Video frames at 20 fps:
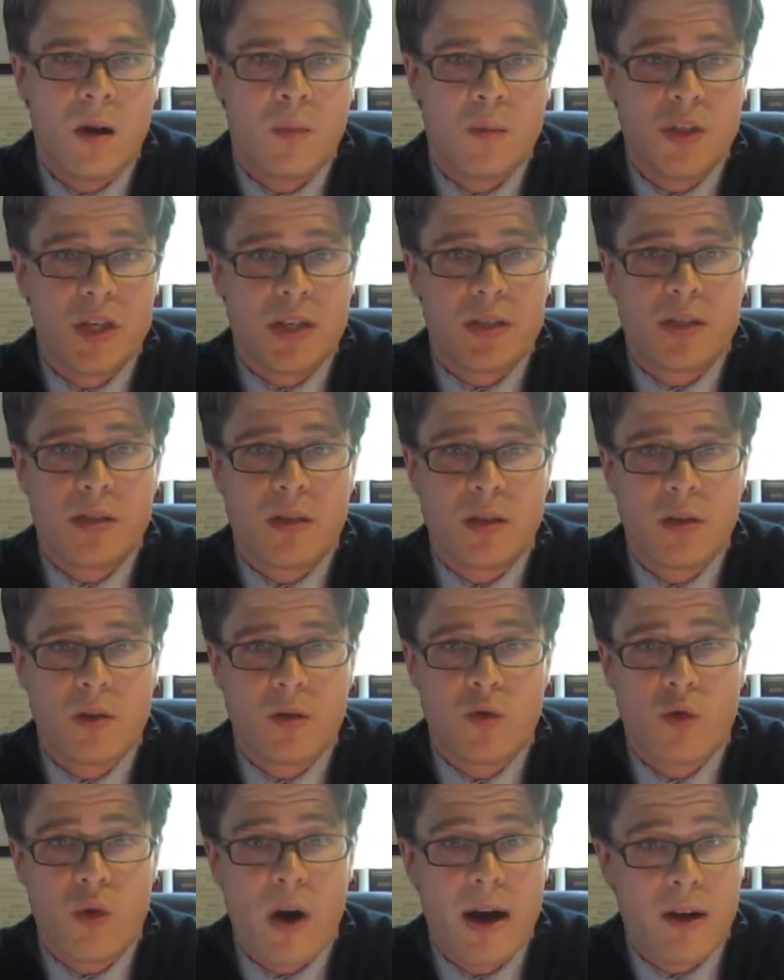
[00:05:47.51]
just
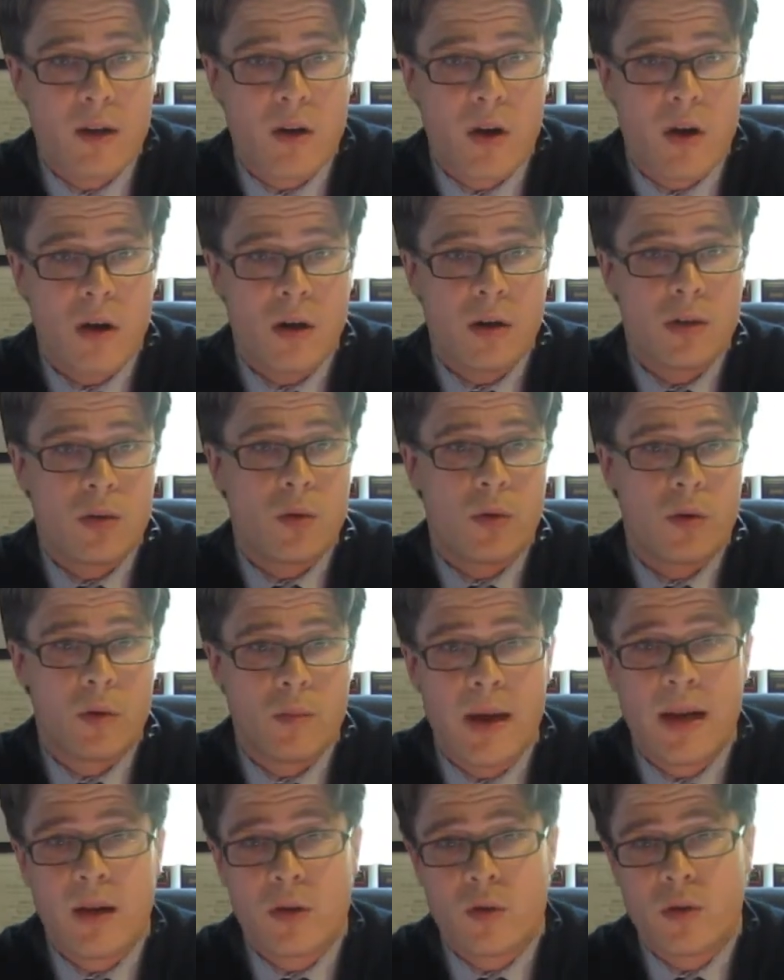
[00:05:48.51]
credit cards or
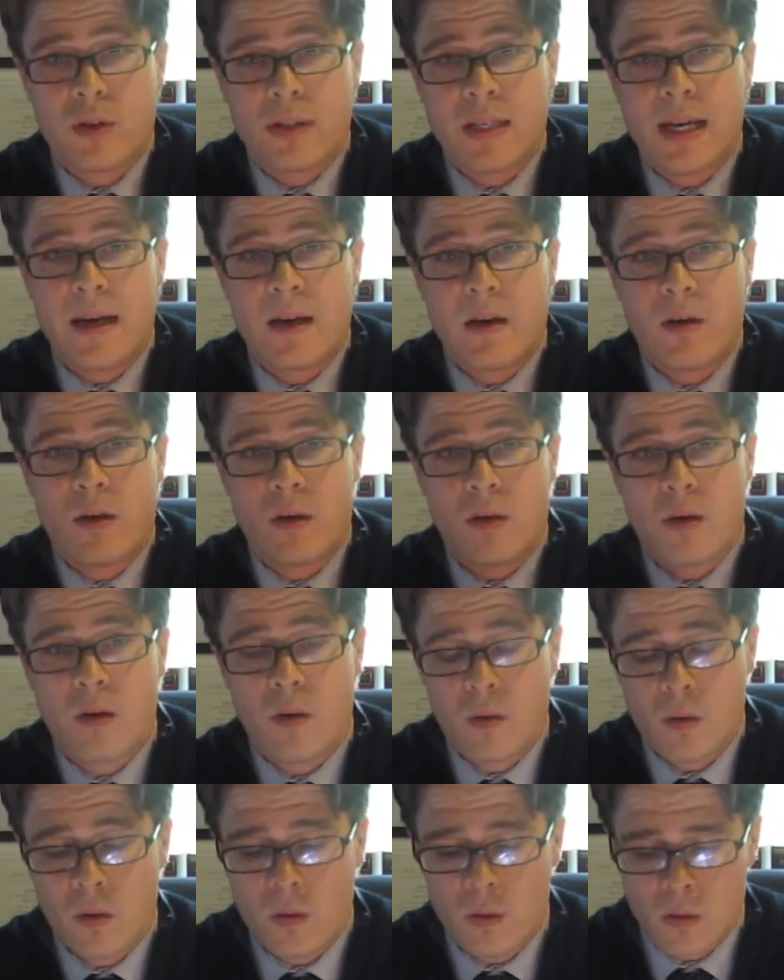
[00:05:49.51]
medical debt
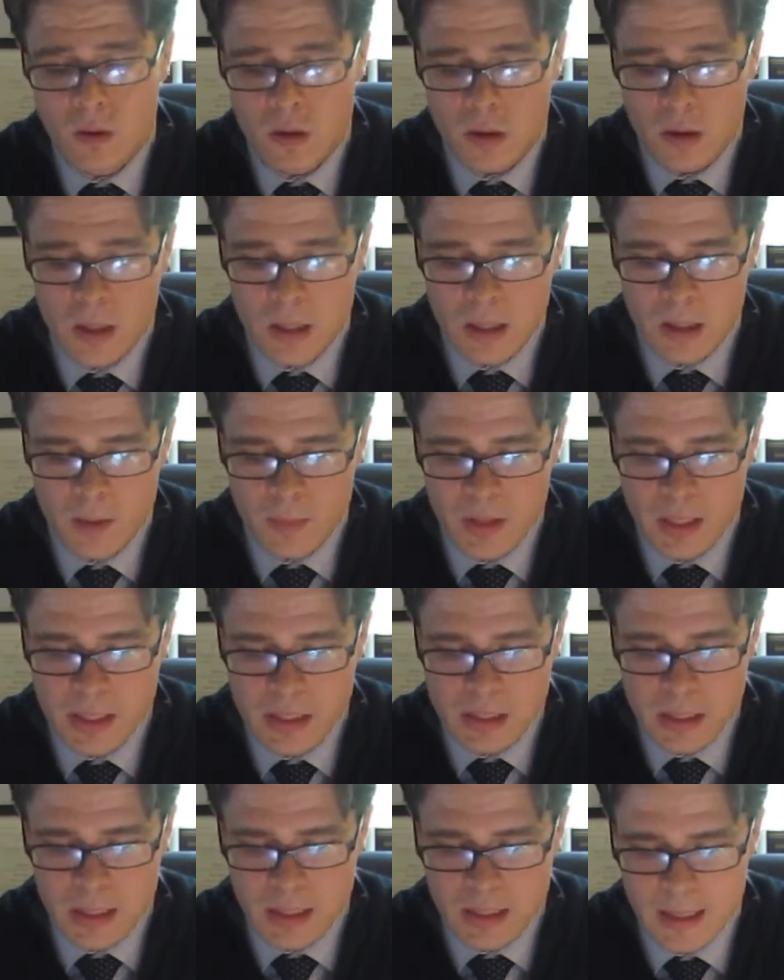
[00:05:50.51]
or
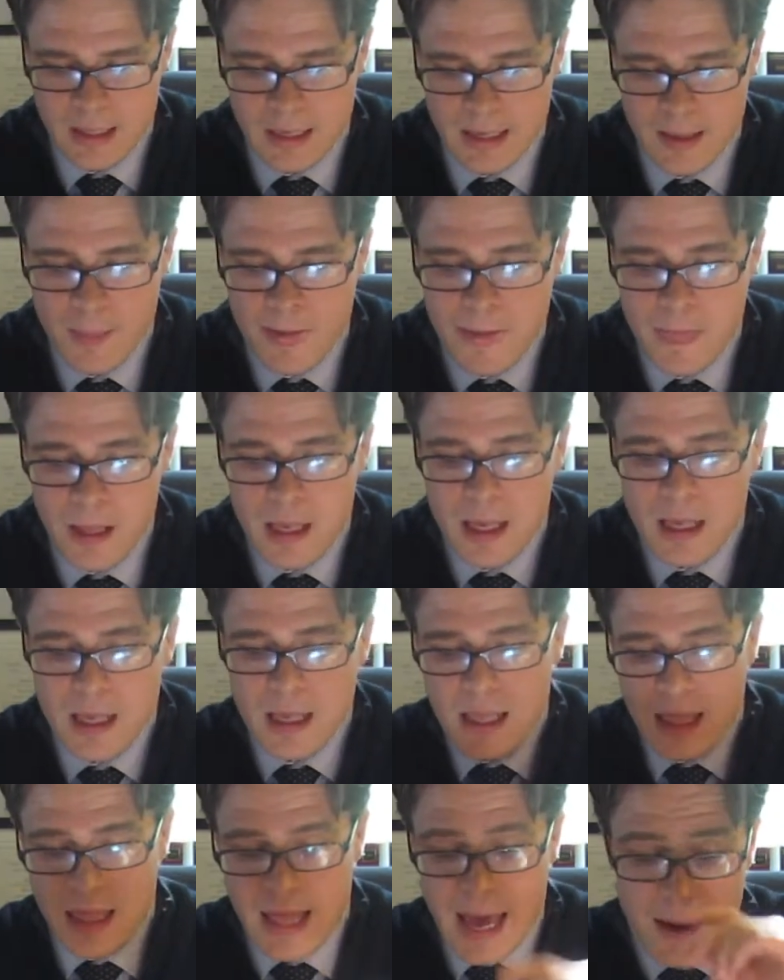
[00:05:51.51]
things like that.
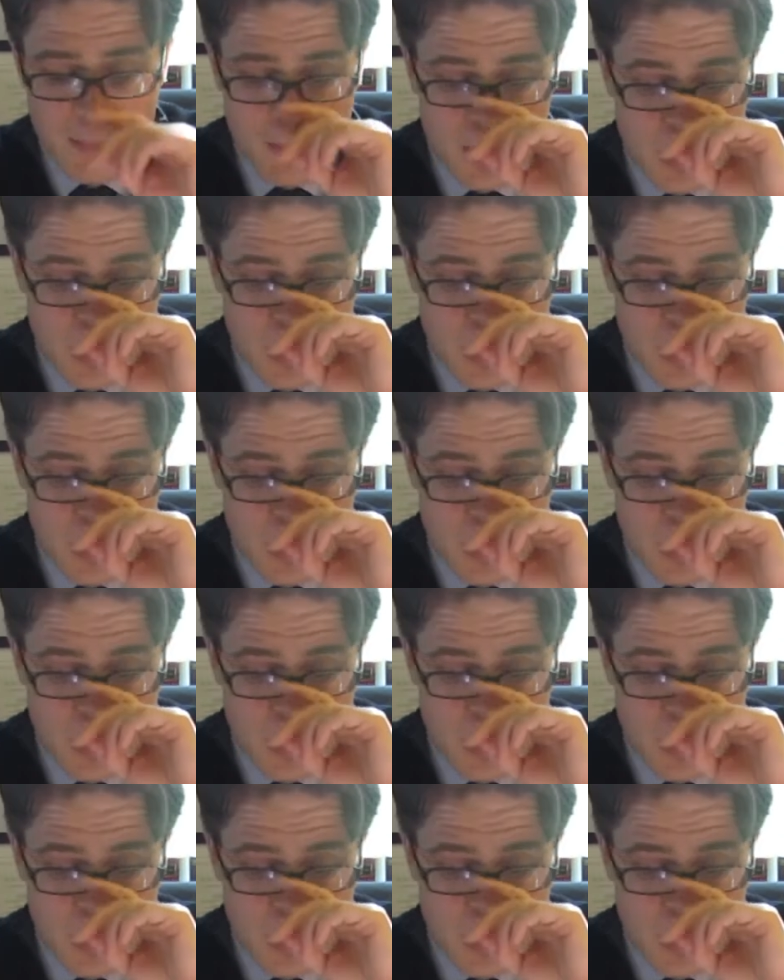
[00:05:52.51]
That